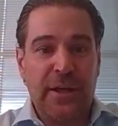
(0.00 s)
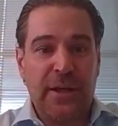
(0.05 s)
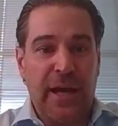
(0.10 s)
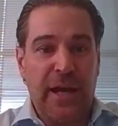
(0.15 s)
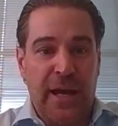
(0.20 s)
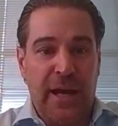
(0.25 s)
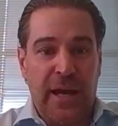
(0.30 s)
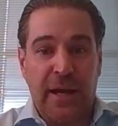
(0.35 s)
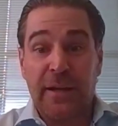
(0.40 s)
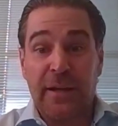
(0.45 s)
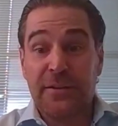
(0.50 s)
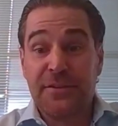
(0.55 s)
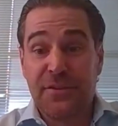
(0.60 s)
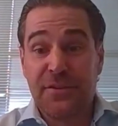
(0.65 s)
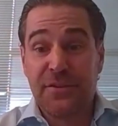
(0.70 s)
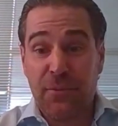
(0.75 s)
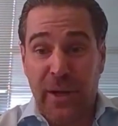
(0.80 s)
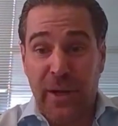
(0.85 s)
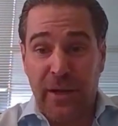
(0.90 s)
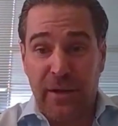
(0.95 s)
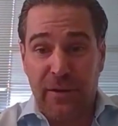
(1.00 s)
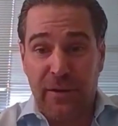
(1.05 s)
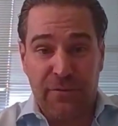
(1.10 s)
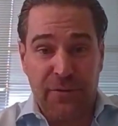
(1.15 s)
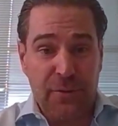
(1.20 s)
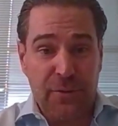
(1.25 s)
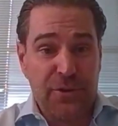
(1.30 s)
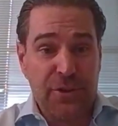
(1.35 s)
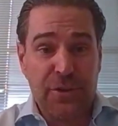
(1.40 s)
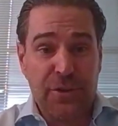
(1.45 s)
and it's the way of the
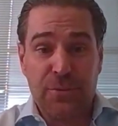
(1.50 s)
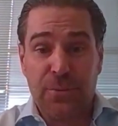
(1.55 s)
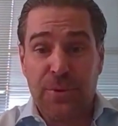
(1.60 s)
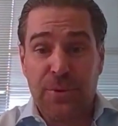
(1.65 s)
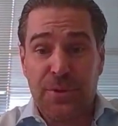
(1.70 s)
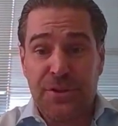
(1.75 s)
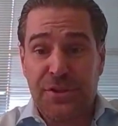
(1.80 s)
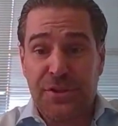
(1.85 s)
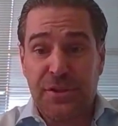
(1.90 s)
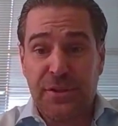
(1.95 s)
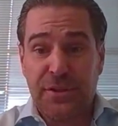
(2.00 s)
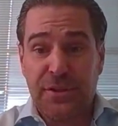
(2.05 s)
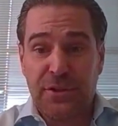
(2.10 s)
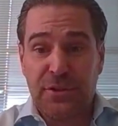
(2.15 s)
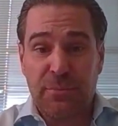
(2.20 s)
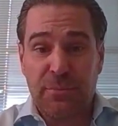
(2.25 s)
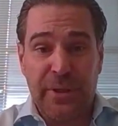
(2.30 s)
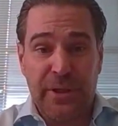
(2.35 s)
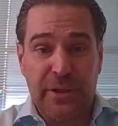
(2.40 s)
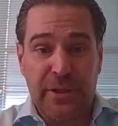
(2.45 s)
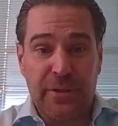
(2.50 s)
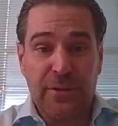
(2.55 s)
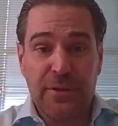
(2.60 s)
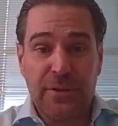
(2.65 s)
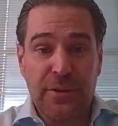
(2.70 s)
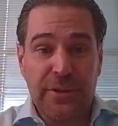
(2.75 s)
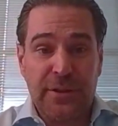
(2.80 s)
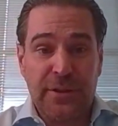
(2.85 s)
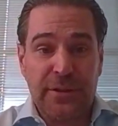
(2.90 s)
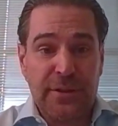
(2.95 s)
future. We're just a little bit
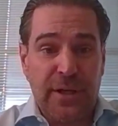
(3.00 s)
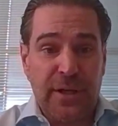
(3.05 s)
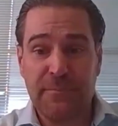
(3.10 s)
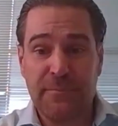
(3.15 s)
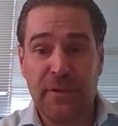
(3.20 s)
early.